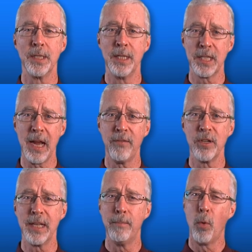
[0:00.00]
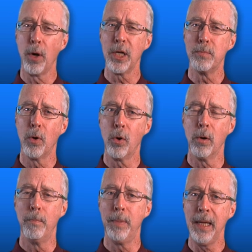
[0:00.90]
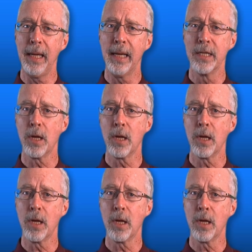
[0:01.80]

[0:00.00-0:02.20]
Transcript: and discovers that mortgage broker B has